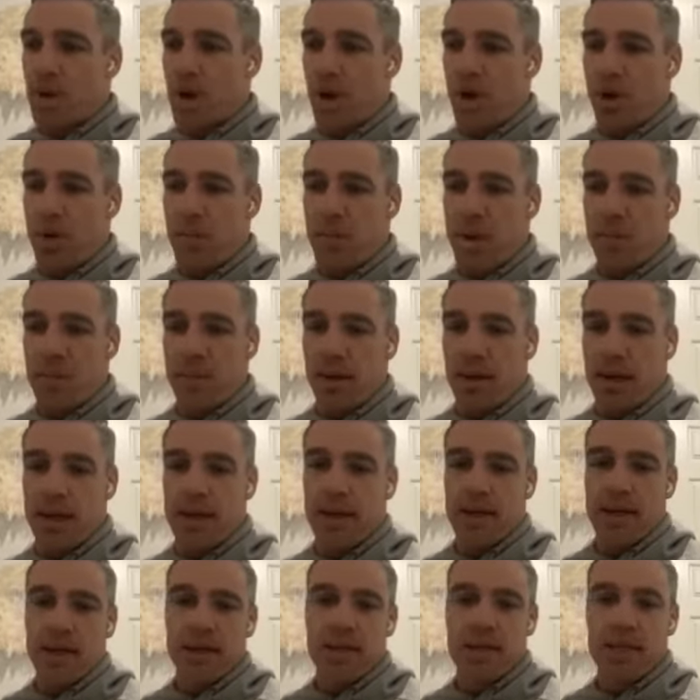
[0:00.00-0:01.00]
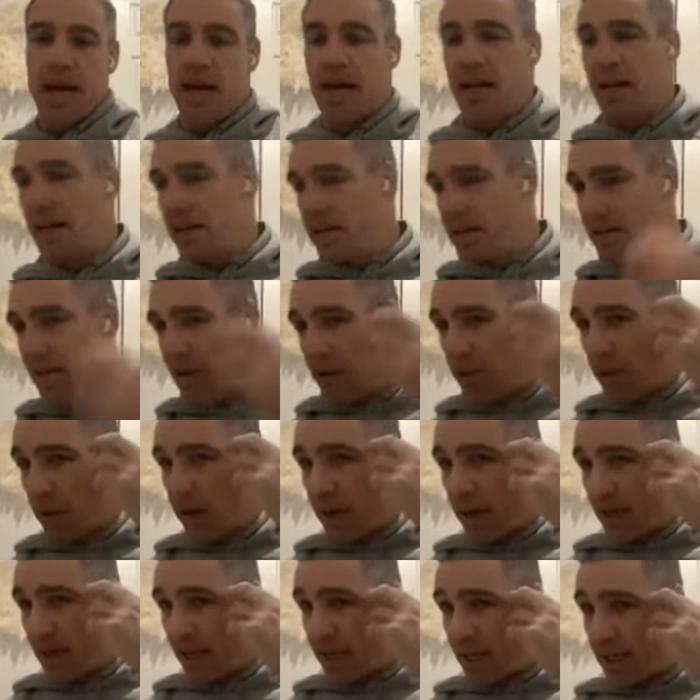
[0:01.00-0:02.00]
remember tackling
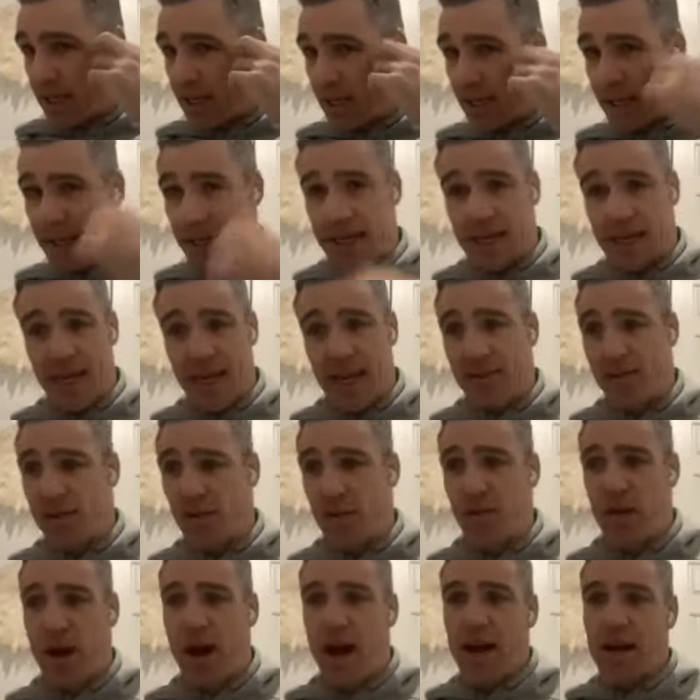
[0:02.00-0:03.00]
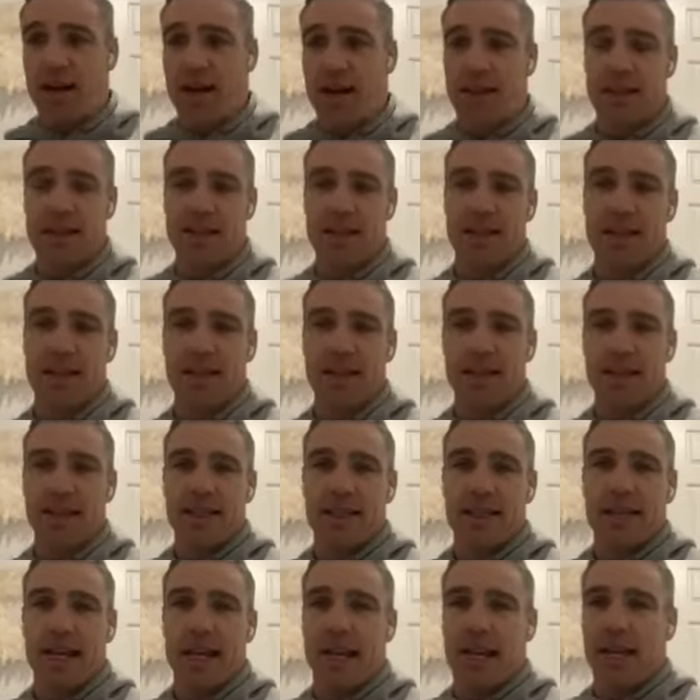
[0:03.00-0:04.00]
someone and getting cleaned out of a ruck
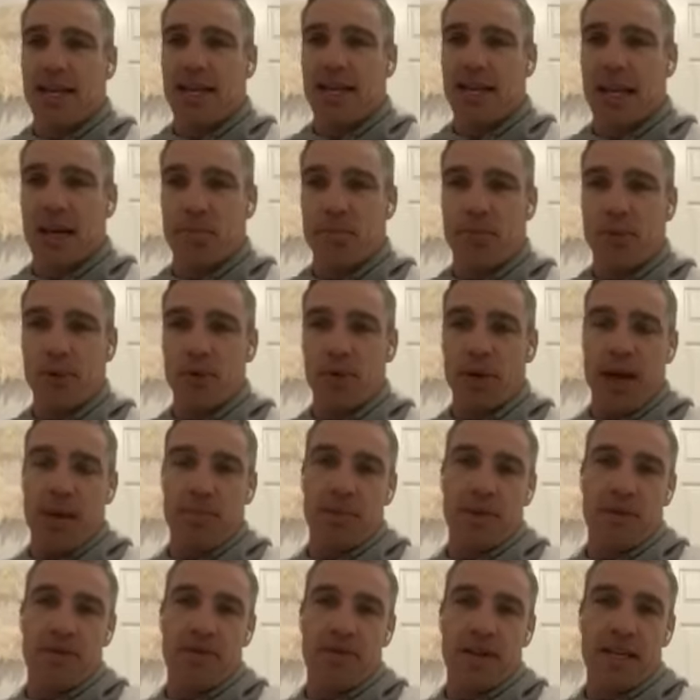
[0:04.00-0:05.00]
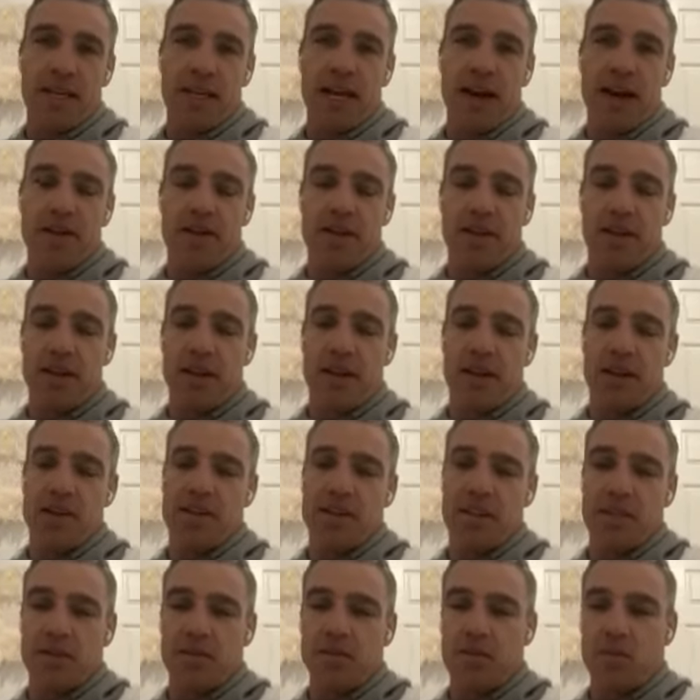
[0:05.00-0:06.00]
and getting pulled up in video, and the coach
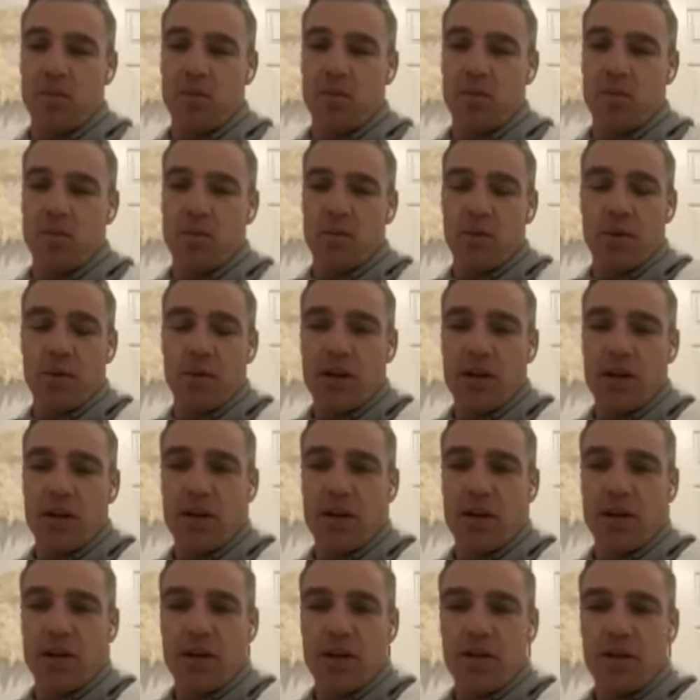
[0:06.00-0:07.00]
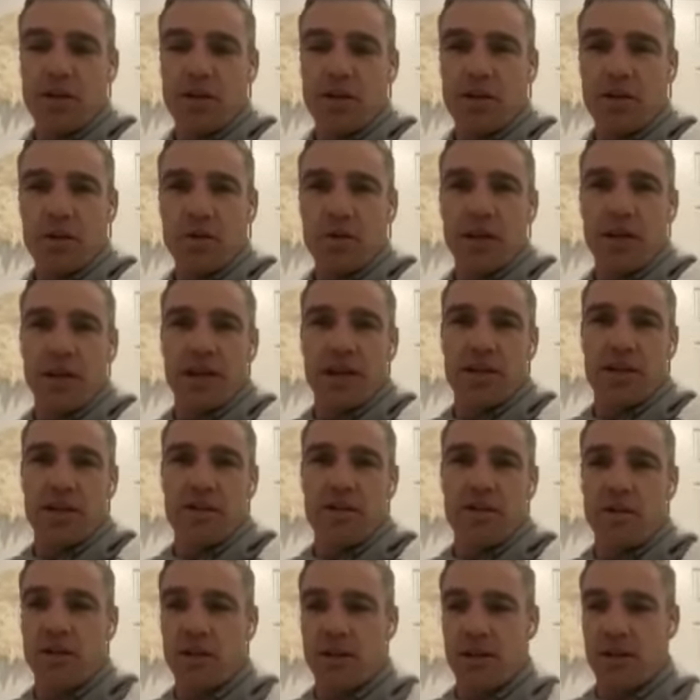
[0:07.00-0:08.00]
said, "What are you doing?
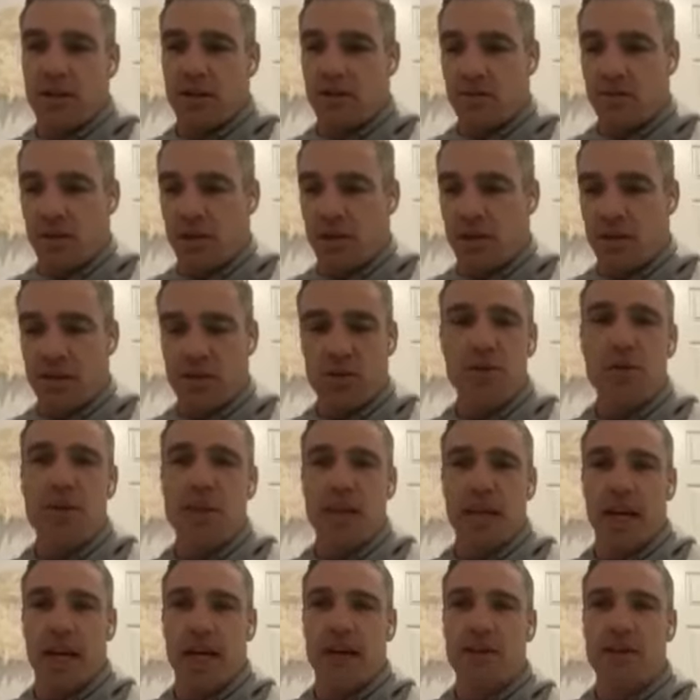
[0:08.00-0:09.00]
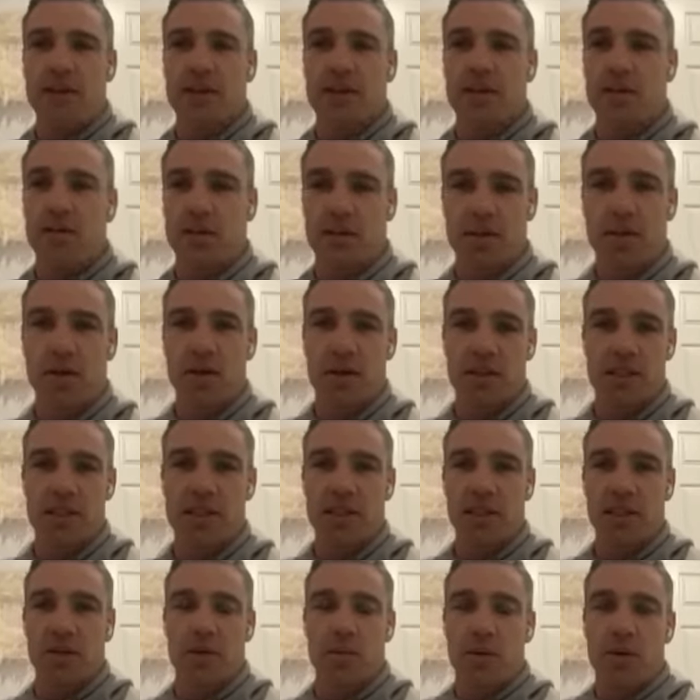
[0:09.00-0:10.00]
What are you doing there?" I said, "I was trying to
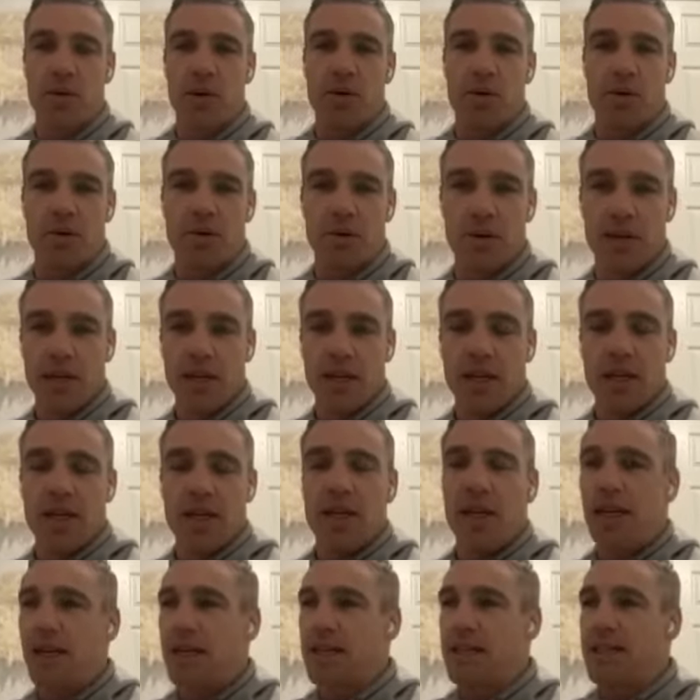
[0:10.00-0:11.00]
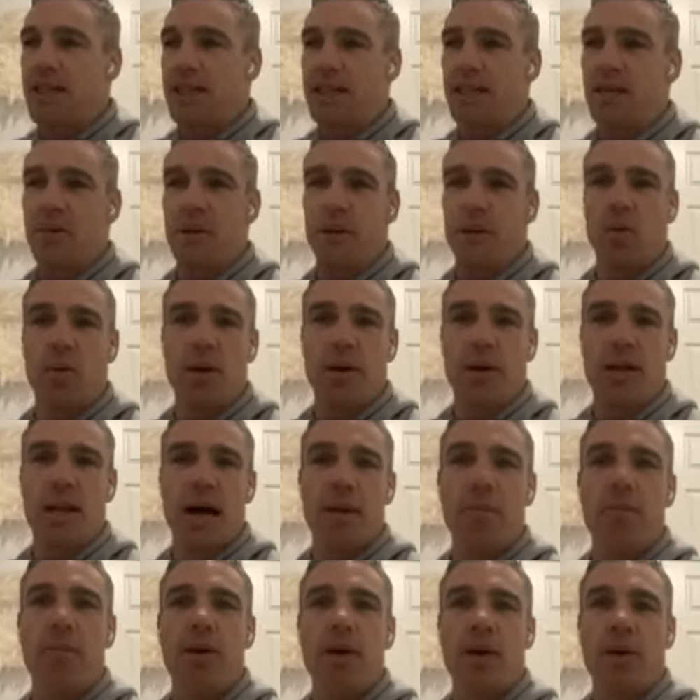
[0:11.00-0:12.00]
steal the ball." And he said to me, "What
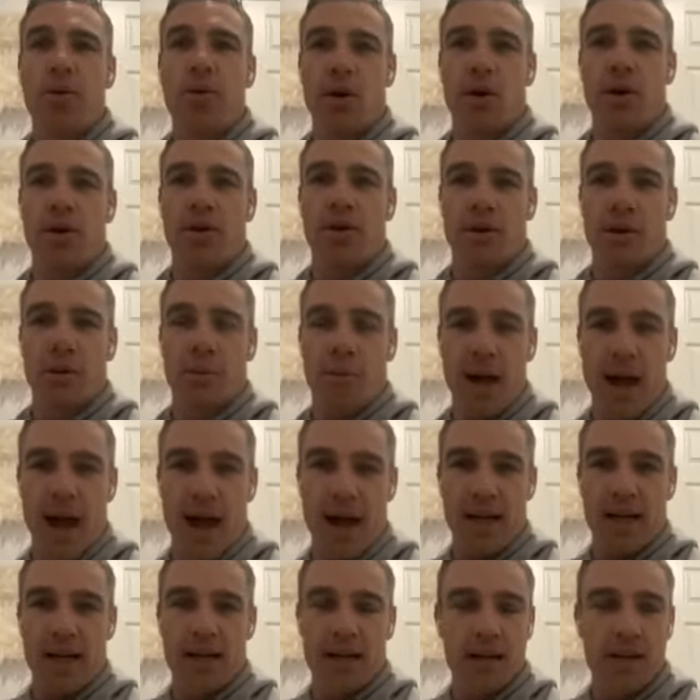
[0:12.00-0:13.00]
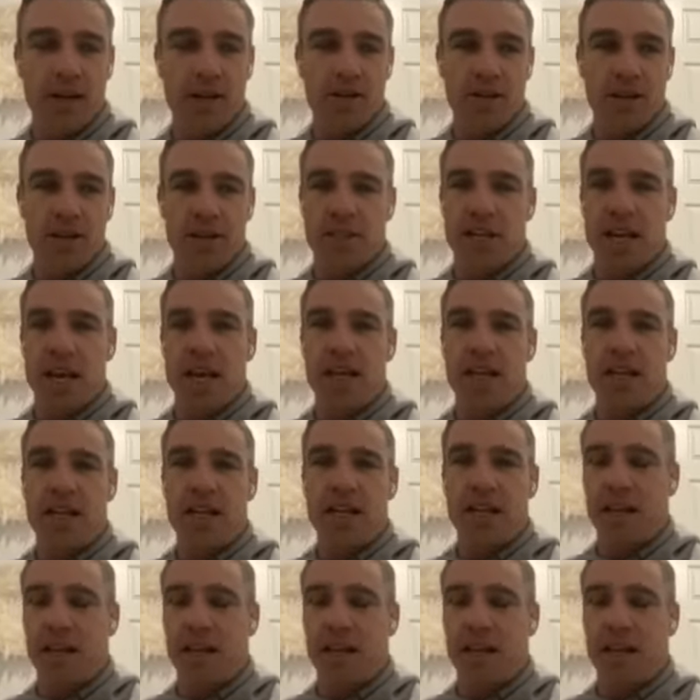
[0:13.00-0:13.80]
number are you wearing on your back?" And I was like, 10. He